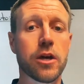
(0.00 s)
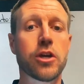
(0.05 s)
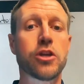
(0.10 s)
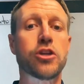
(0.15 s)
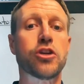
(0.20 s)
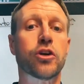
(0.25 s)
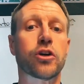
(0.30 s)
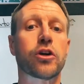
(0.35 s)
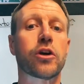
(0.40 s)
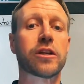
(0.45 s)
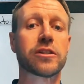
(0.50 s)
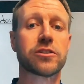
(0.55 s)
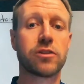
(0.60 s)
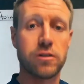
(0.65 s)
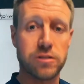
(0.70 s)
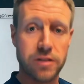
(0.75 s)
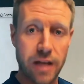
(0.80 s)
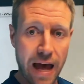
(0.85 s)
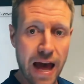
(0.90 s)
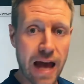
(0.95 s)
you're going to start
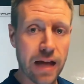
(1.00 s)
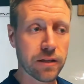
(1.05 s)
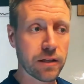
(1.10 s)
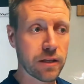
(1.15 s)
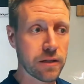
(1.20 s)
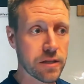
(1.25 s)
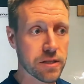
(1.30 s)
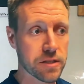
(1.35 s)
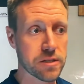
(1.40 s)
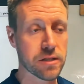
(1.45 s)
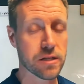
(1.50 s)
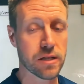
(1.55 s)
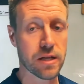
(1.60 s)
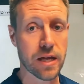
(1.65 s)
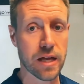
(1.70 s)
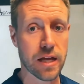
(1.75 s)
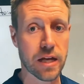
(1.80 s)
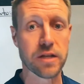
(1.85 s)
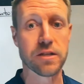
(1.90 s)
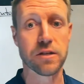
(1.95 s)
tackling this
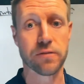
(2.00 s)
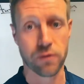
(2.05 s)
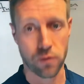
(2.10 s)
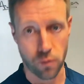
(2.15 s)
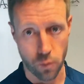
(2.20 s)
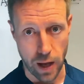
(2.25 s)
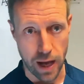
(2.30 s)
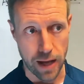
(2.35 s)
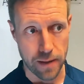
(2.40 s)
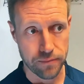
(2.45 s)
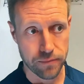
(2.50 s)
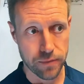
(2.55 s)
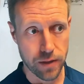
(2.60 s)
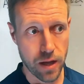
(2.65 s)
in a different way.